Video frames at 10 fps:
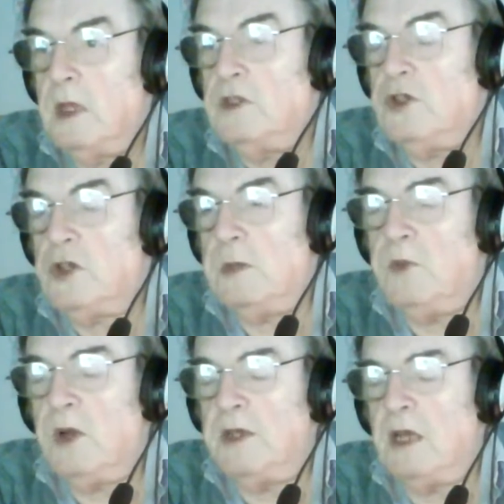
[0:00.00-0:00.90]
I took
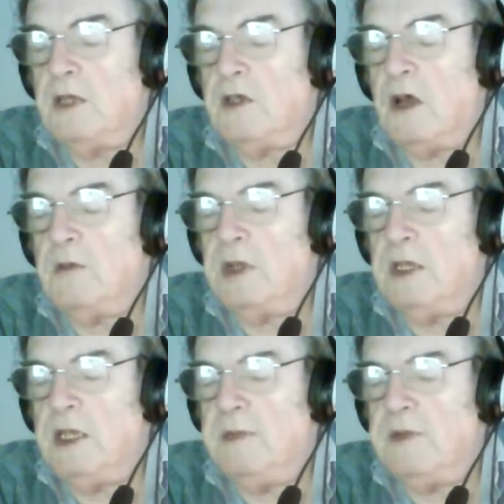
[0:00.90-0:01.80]
over one. I can't
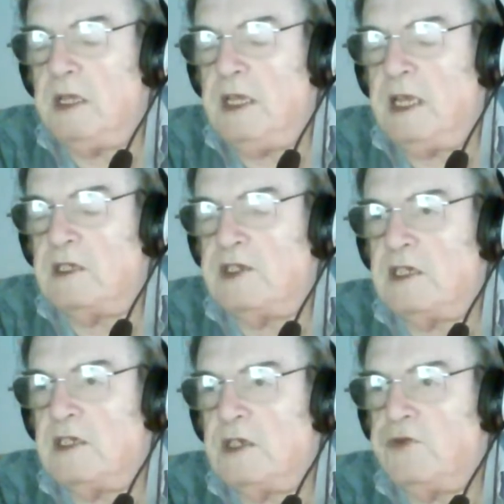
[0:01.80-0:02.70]
believe it. He had
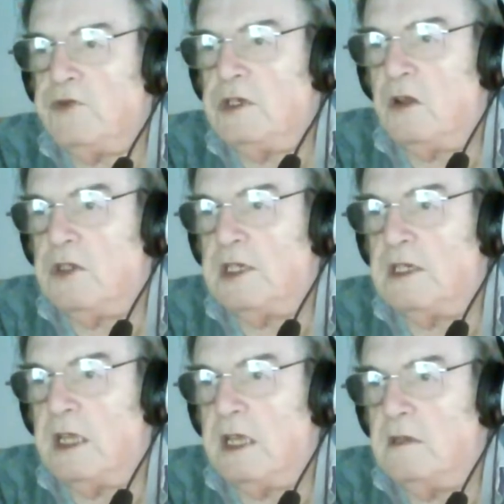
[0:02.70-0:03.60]
$600
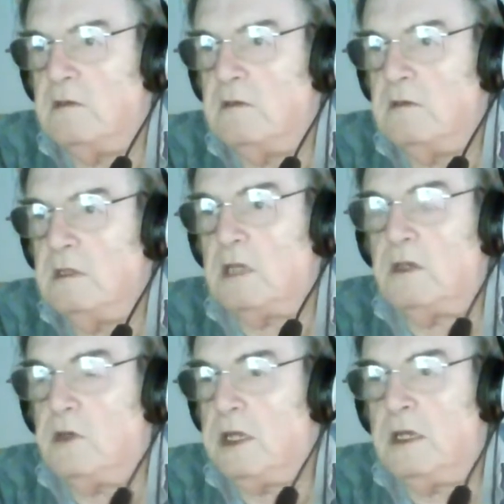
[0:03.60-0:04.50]
in there. So I
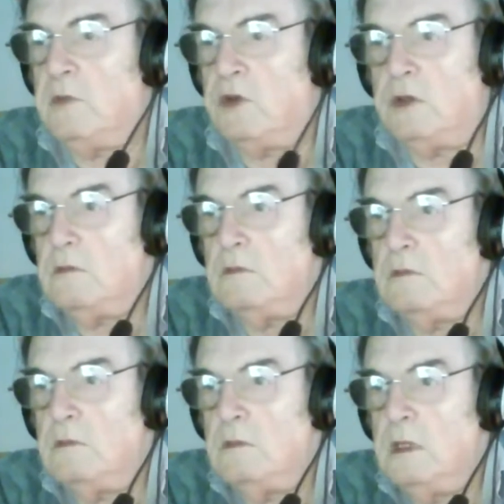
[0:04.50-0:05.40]
don't want it anymore.
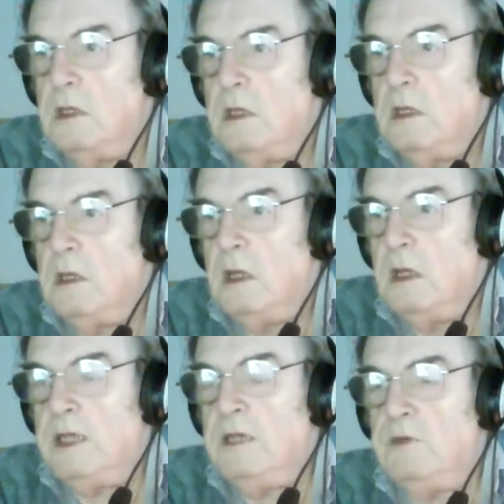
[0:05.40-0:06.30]

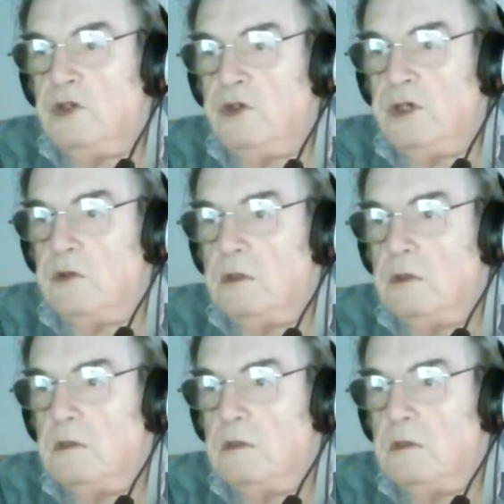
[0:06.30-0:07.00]
And he was loyal.